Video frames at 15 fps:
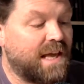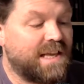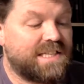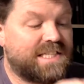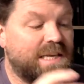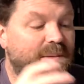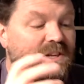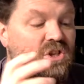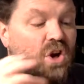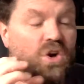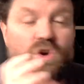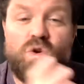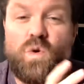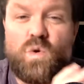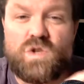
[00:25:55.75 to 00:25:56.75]
seeming to
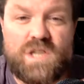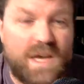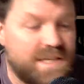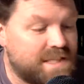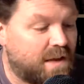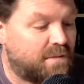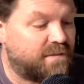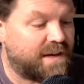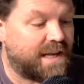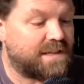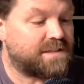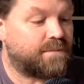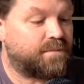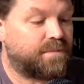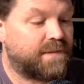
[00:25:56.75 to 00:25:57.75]
lose herself in it.